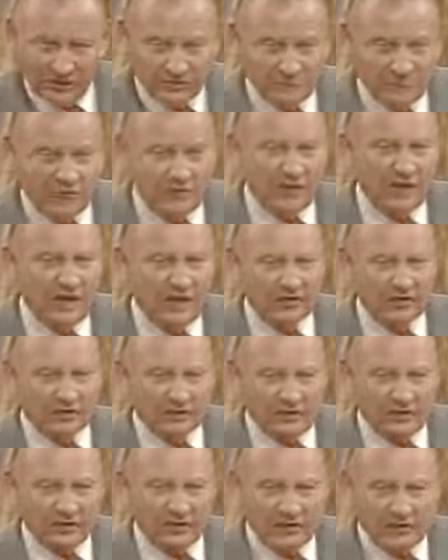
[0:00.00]
It's very
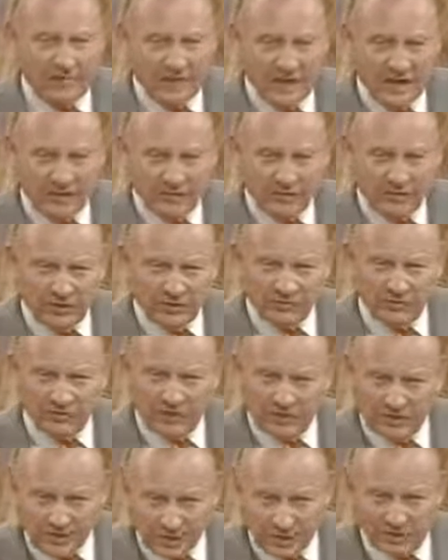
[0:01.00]
necessary for us to
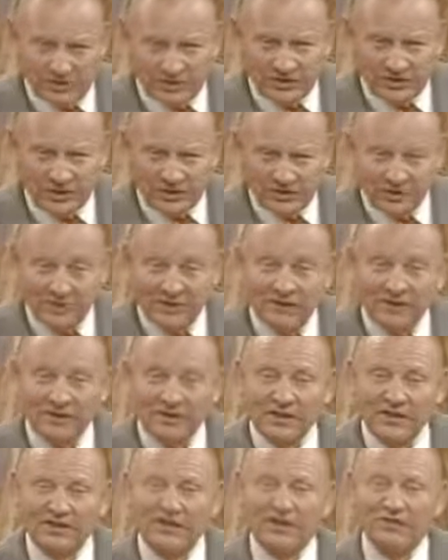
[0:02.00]
be close together
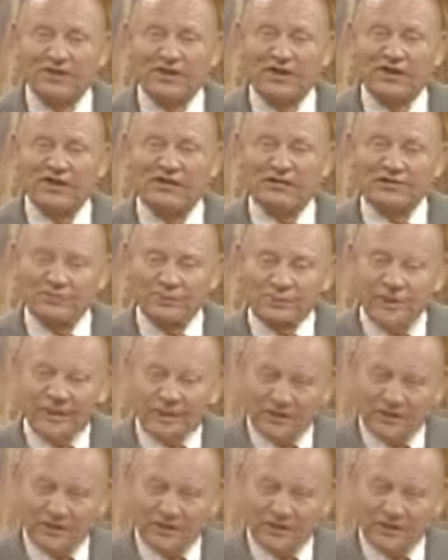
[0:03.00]
in these days.